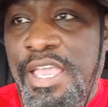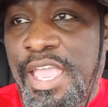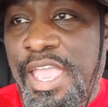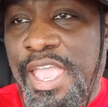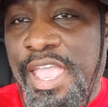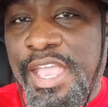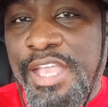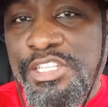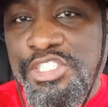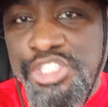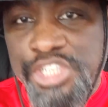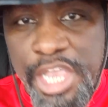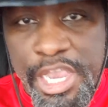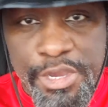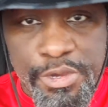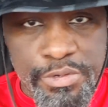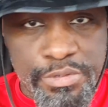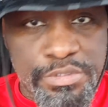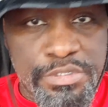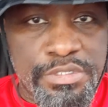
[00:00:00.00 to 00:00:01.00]
and
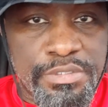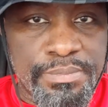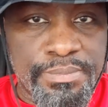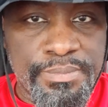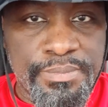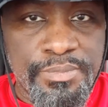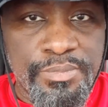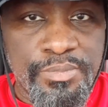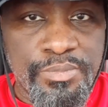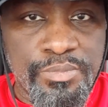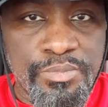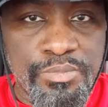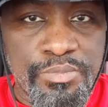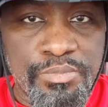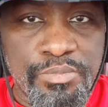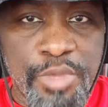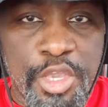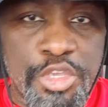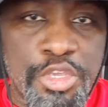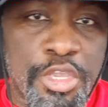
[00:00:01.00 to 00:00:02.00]
checkers.
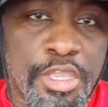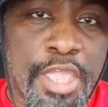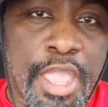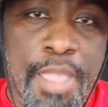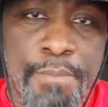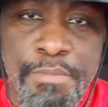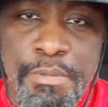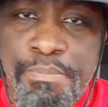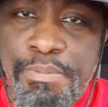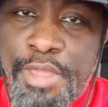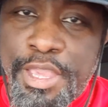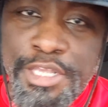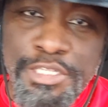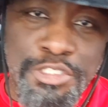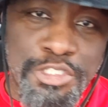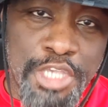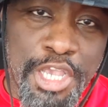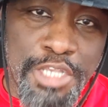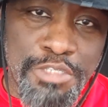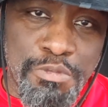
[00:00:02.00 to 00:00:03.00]
Man, you can't be playing
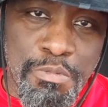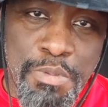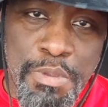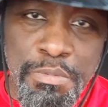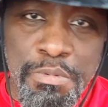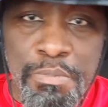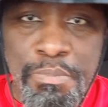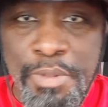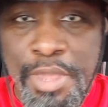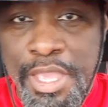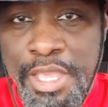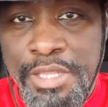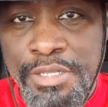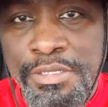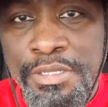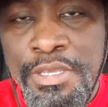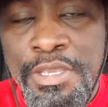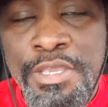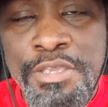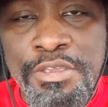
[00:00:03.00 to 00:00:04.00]
chess when people are playing,
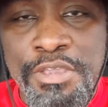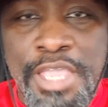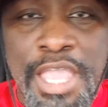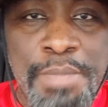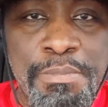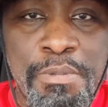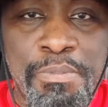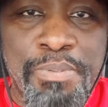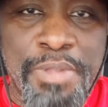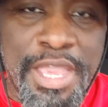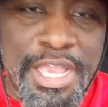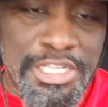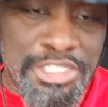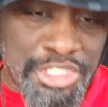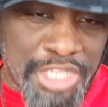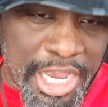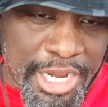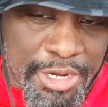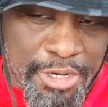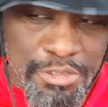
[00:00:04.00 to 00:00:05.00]
you can't be playing
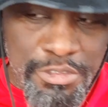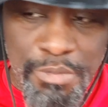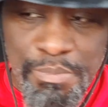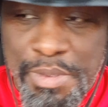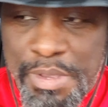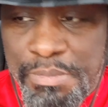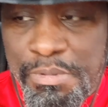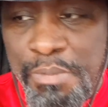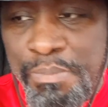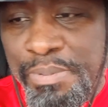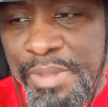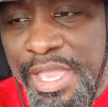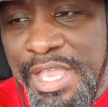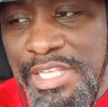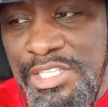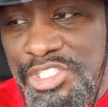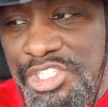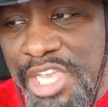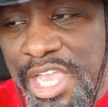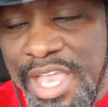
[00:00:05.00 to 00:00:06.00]
checkers when people are
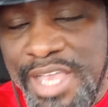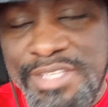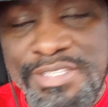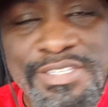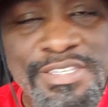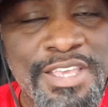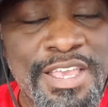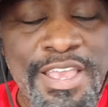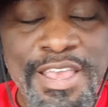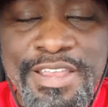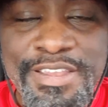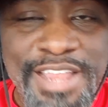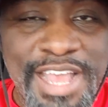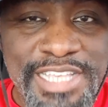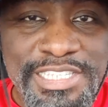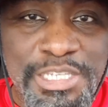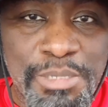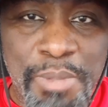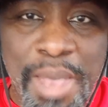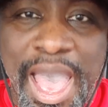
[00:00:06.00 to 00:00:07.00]
playing chess.
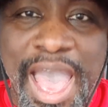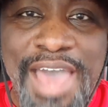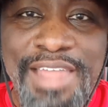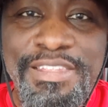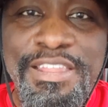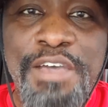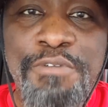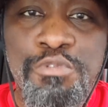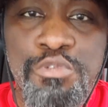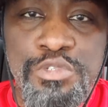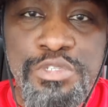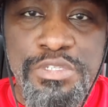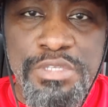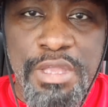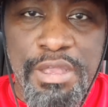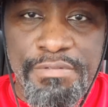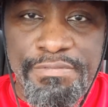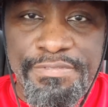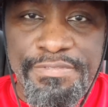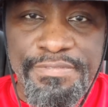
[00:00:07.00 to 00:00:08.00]
That's some high level
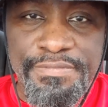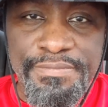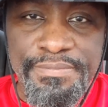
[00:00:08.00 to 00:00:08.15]
stuff.